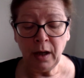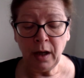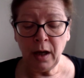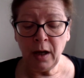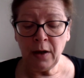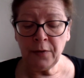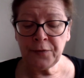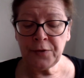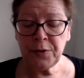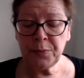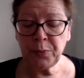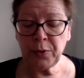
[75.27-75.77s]

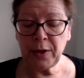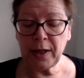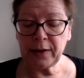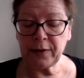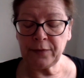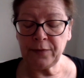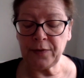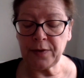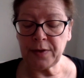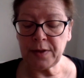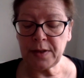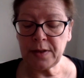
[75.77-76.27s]
After
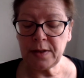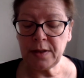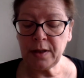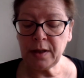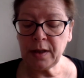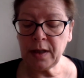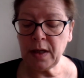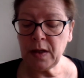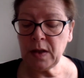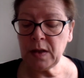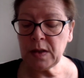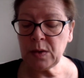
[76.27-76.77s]
breakfast the
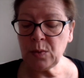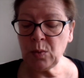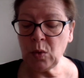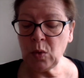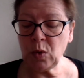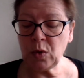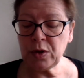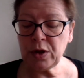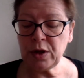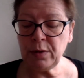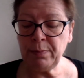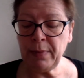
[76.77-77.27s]
girls
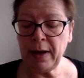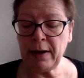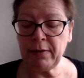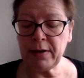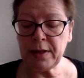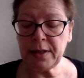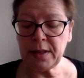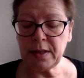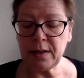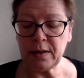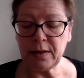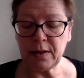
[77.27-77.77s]
walked to
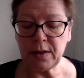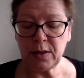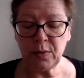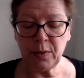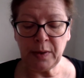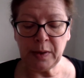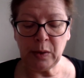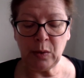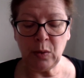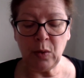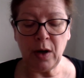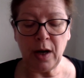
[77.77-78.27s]
Meryton to
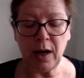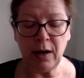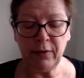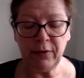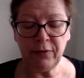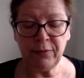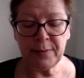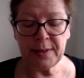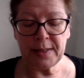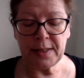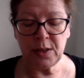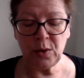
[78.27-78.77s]
inquire
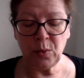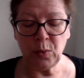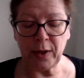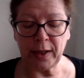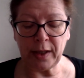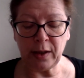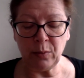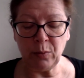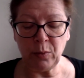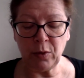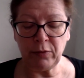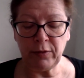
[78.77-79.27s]
if Mr.
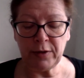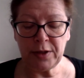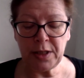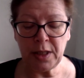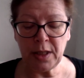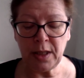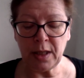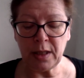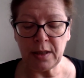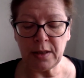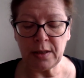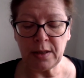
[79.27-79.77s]
Wickham were
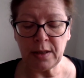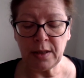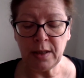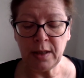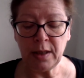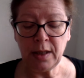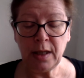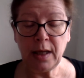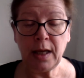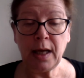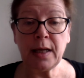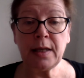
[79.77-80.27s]
returned,
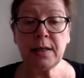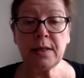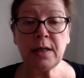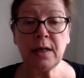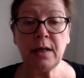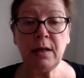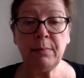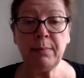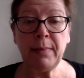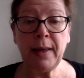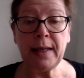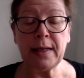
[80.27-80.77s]
and to
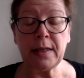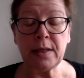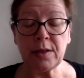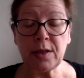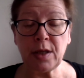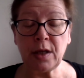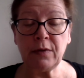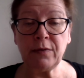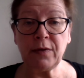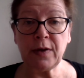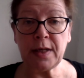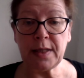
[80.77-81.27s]
lament
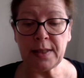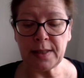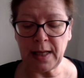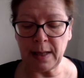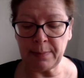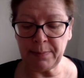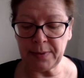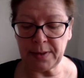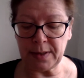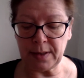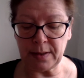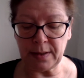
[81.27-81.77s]
over his
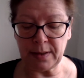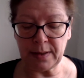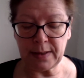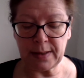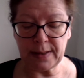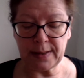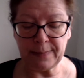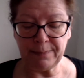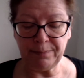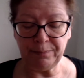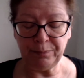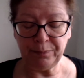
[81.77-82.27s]

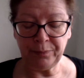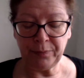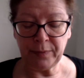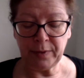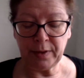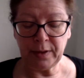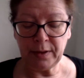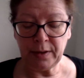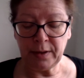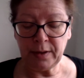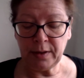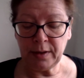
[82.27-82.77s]
absence.
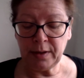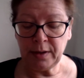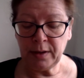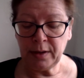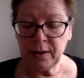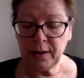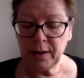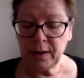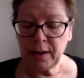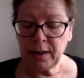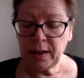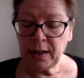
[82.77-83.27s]

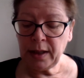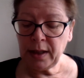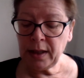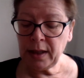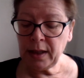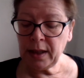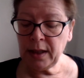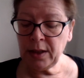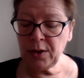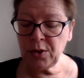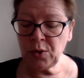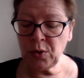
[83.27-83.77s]

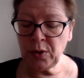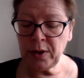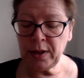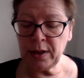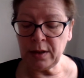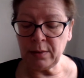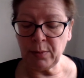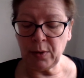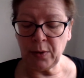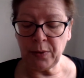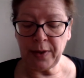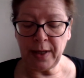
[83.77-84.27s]
He joined
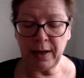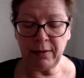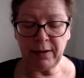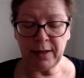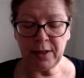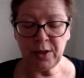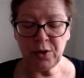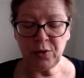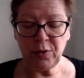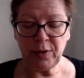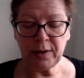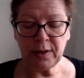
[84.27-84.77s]
them on their
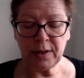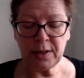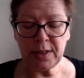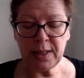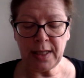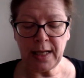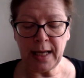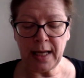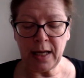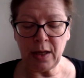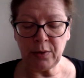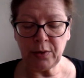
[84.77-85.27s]
entering the
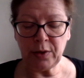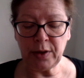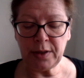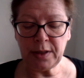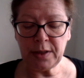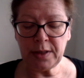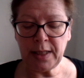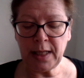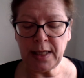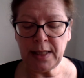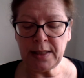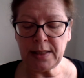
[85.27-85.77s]
town, and
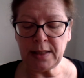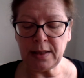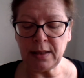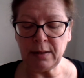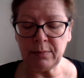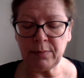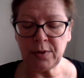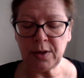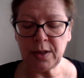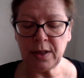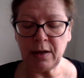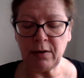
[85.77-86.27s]
attended
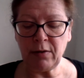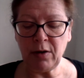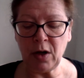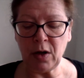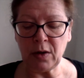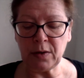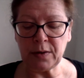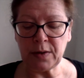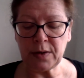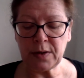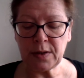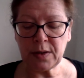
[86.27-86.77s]
them to their
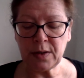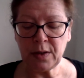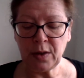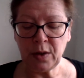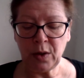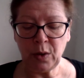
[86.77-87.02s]
aunt's,